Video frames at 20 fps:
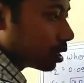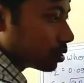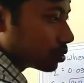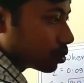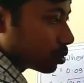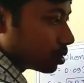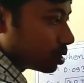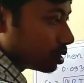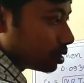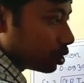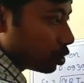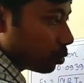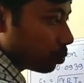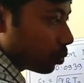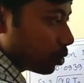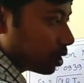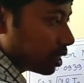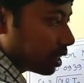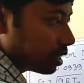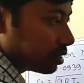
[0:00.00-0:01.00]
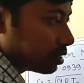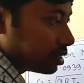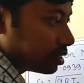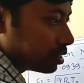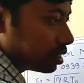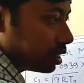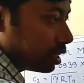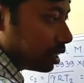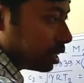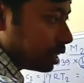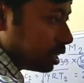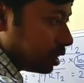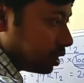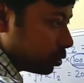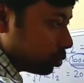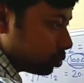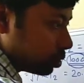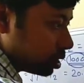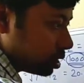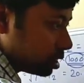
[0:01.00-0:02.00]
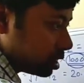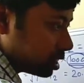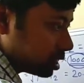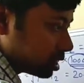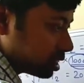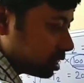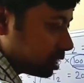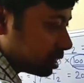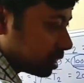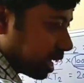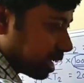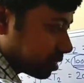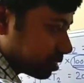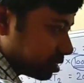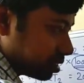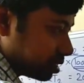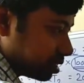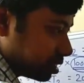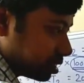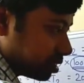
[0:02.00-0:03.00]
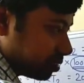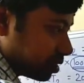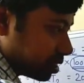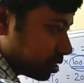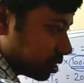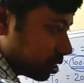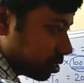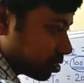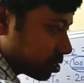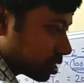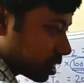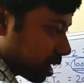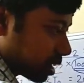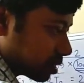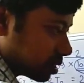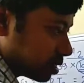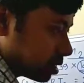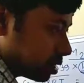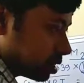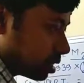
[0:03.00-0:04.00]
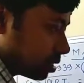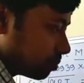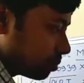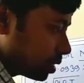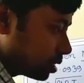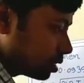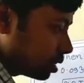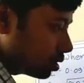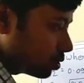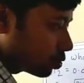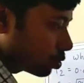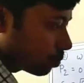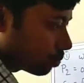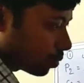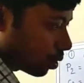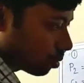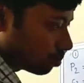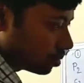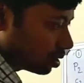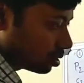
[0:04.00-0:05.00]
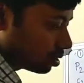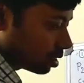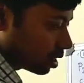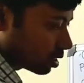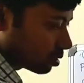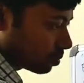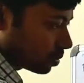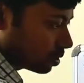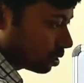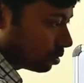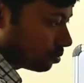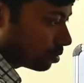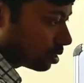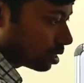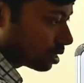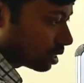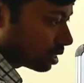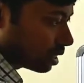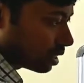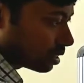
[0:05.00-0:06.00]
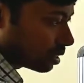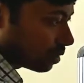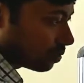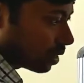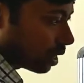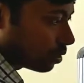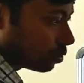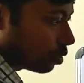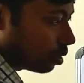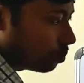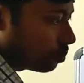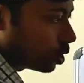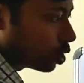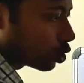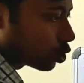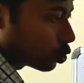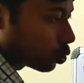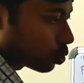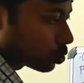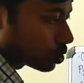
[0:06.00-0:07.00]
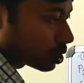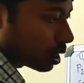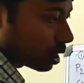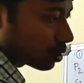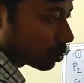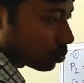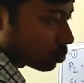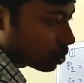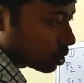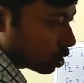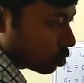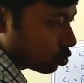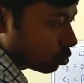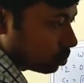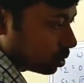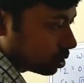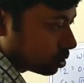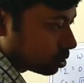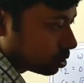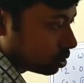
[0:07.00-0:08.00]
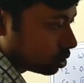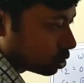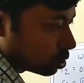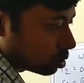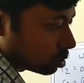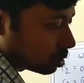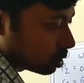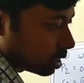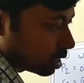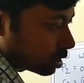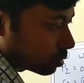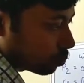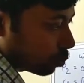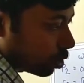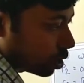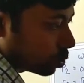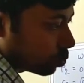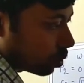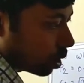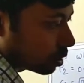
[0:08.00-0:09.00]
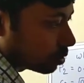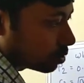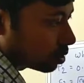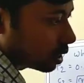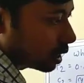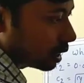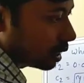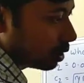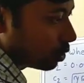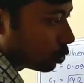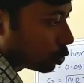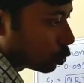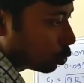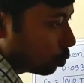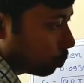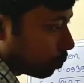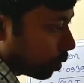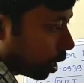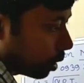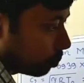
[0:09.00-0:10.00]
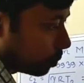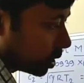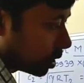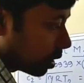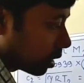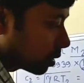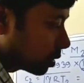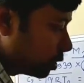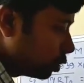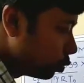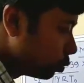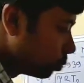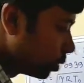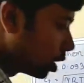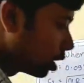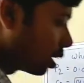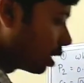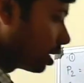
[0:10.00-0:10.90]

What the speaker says: So 0.833 into 360, that 360 basically stagnation temperature. So from this expression you can get the value of rho star. Rho star will be 6.13 kilojoule per meter cube.